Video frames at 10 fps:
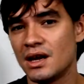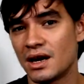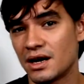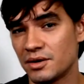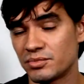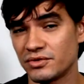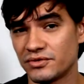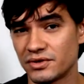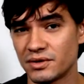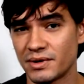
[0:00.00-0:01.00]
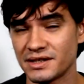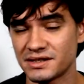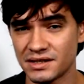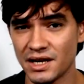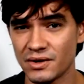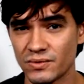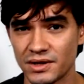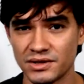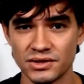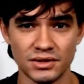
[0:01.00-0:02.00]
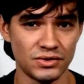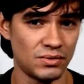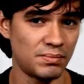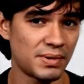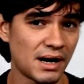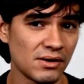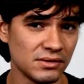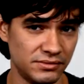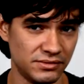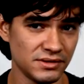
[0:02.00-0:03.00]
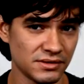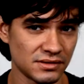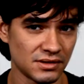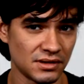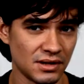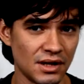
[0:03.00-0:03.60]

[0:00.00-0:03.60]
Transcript: I prefer my sandwich to Paulo's,